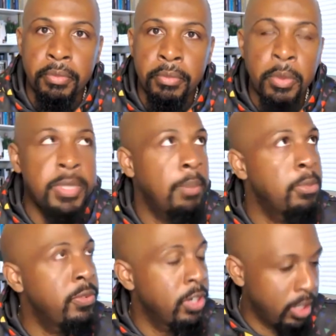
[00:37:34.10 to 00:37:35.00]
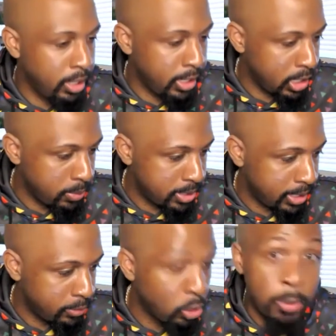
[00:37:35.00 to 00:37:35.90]
What was that movie Aaliyah was
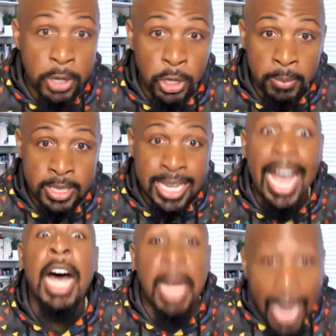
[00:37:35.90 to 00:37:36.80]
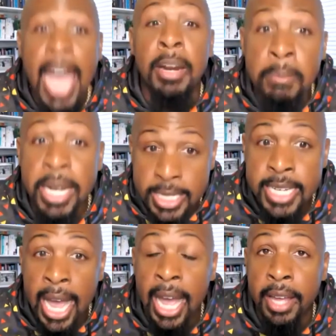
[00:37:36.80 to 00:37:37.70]
in? Romeo must die. Adam must
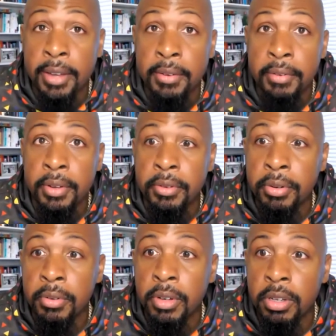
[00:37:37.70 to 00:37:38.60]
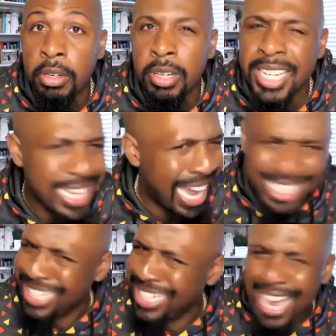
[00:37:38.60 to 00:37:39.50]
die. He
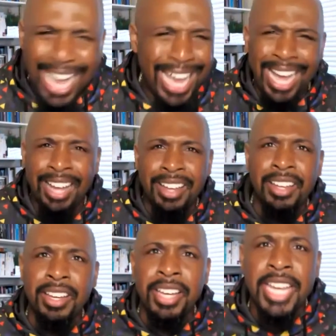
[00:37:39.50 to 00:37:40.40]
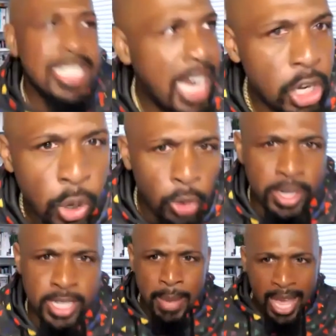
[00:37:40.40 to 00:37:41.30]
got to die. He's not gonna hold
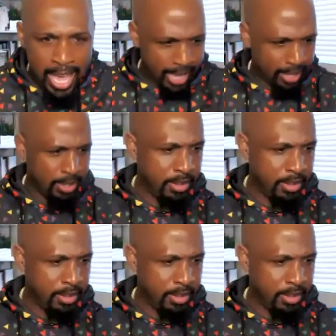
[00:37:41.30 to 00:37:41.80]
us back.